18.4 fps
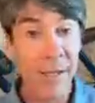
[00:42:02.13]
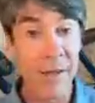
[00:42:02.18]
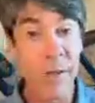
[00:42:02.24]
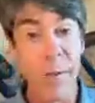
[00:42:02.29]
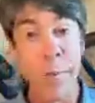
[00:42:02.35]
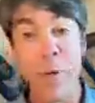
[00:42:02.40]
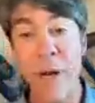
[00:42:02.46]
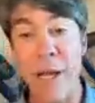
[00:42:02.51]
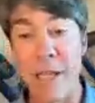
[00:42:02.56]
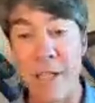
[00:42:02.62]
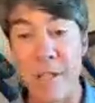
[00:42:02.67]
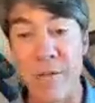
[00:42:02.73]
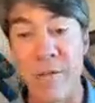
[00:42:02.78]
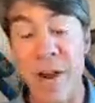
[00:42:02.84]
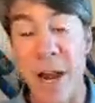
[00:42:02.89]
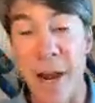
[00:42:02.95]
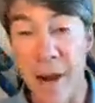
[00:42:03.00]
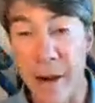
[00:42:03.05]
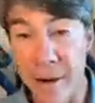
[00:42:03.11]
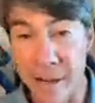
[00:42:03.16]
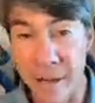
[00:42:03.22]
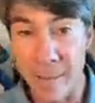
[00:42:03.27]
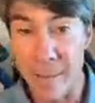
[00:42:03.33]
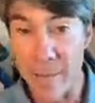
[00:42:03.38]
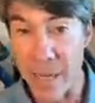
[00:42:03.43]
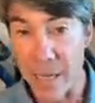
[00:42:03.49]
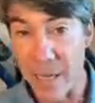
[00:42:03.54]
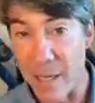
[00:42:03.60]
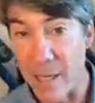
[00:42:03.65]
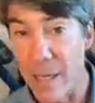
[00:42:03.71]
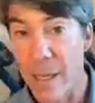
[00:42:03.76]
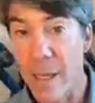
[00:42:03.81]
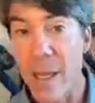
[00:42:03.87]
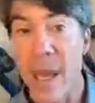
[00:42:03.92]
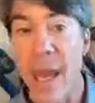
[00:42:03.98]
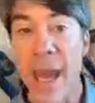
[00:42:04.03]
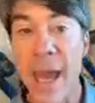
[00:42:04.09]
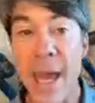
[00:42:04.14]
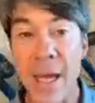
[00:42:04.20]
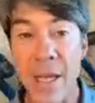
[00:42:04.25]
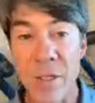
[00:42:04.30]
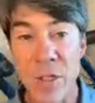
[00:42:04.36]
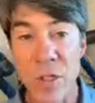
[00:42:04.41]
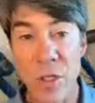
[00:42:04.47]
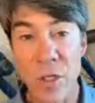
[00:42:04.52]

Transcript: the price of hiring me as